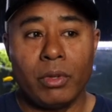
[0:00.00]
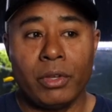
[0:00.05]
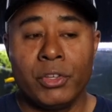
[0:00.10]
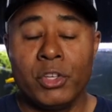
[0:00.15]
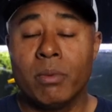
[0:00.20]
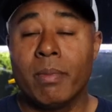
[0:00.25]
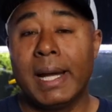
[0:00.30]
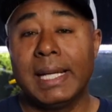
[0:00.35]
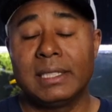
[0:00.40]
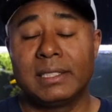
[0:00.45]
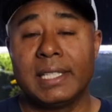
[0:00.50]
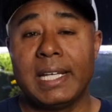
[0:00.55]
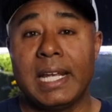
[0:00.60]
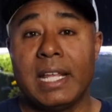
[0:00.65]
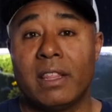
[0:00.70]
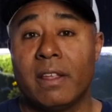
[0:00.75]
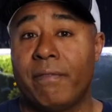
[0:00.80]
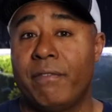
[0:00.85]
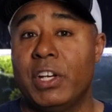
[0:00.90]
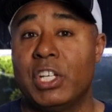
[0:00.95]
You might
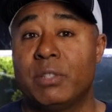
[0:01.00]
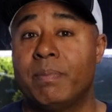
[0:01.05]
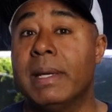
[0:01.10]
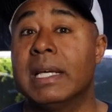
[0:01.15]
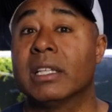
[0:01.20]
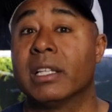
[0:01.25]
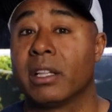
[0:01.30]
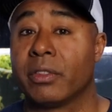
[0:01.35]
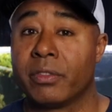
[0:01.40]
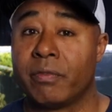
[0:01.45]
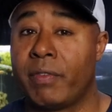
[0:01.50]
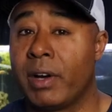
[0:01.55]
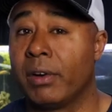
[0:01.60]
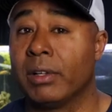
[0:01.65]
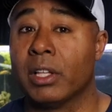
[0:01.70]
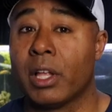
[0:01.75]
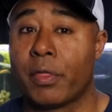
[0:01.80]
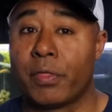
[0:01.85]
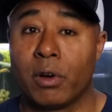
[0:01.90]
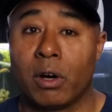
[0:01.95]
see the fish being
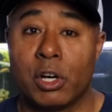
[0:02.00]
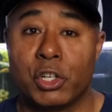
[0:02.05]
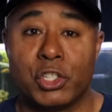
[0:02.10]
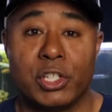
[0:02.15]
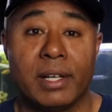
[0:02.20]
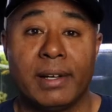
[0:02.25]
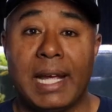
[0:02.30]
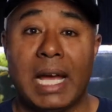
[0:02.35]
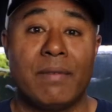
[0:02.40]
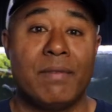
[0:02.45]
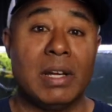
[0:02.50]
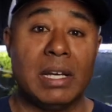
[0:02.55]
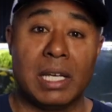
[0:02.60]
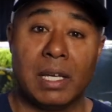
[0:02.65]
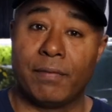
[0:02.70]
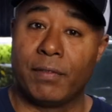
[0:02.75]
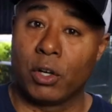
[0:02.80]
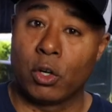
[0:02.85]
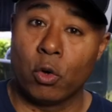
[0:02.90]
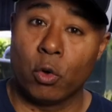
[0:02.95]
very lethargic, having
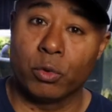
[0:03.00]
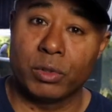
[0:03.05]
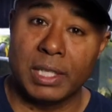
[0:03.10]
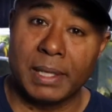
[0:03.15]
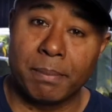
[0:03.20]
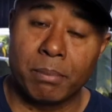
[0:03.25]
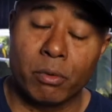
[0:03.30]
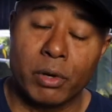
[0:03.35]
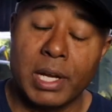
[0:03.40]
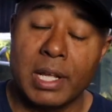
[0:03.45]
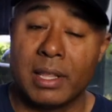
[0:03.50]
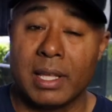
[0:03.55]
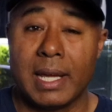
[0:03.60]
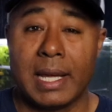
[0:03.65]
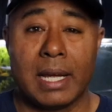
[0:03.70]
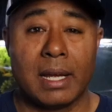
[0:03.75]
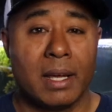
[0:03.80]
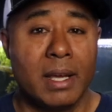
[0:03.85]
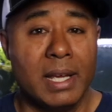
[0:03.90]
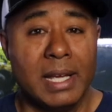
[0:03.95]
difficulty
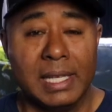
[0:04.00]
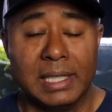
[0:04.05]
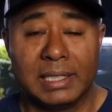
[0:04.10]
breathing,